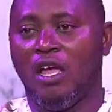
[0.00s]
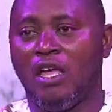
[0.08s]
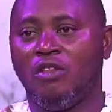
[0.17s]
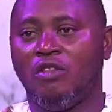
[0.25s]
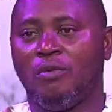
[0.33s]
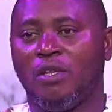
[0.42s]

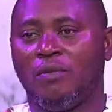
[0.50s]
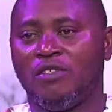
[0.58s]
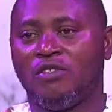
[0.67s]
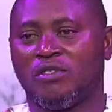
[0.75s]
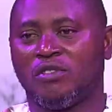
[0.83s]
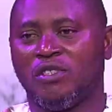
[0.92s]
PDP
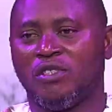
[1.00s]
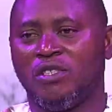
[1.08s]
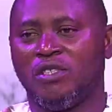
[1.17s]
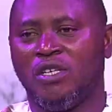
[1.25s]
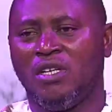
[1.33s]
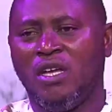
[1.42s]
issue. But
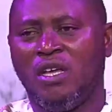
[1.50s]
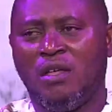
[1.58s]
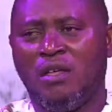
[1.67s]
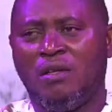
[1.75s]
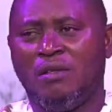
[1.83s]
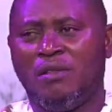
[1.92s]

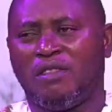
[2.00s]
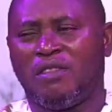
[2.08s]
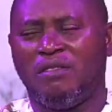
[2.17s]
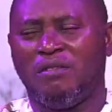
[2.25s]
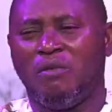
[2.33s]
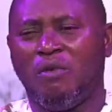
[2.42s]

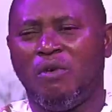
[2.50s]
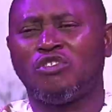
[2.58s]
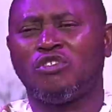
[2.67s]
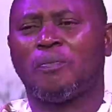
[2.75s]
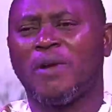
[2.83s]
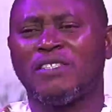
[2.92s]
what
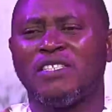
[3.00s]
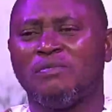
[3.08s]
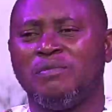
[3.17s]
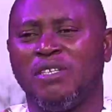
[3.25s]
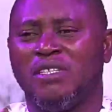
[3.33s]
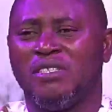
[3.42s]
surprises
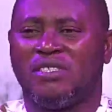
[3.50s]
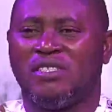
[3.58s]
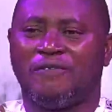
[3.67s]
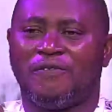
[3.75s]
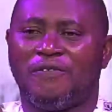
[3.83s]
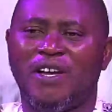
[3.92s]
me is
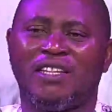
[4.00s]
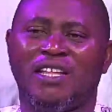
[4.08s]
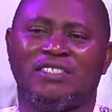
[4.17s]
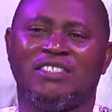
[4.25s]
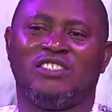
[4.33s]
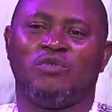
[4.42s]
the fact
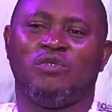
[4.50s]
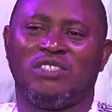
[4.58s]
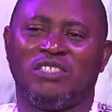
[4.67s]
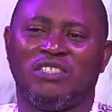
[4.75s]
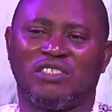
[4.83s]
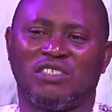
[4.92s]
that the
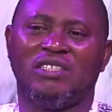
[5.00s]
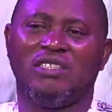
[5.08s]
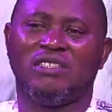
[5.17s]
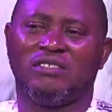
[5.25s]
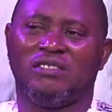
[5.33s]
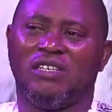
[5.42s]

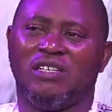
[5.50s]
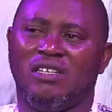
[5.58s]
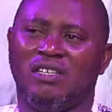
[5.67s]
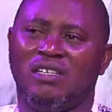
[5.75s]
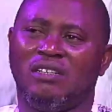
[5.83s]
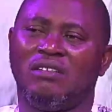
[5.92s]
23
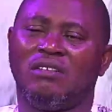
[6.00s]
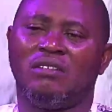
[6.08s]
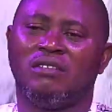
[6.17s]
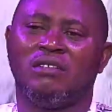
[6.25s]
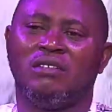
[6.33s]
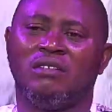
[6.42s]

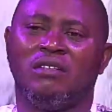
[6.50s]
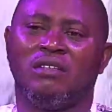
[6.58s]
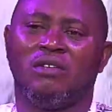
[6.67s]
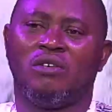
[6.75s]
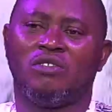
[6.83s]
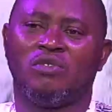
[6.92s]

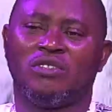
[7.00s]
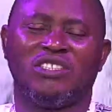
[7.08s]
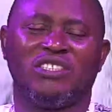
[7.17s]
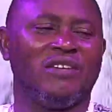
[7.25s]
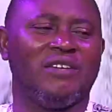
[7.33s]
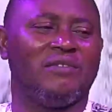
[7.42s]
or
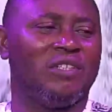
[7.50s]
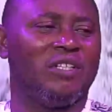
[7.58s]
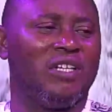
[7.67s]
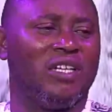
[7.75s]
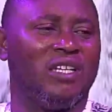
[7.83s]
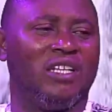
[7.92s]

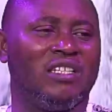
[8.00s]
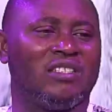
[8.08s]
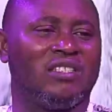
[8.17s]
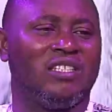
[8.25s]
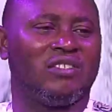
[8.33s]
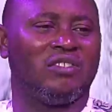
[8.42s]
27
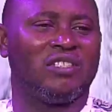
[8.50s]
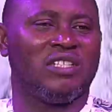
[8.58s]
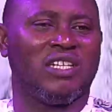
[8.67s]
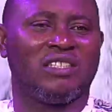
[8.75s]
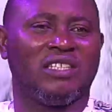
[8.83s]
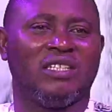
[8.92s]
legislators
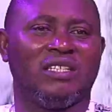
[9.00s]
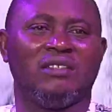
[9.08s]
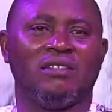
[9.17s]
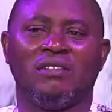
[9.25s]
that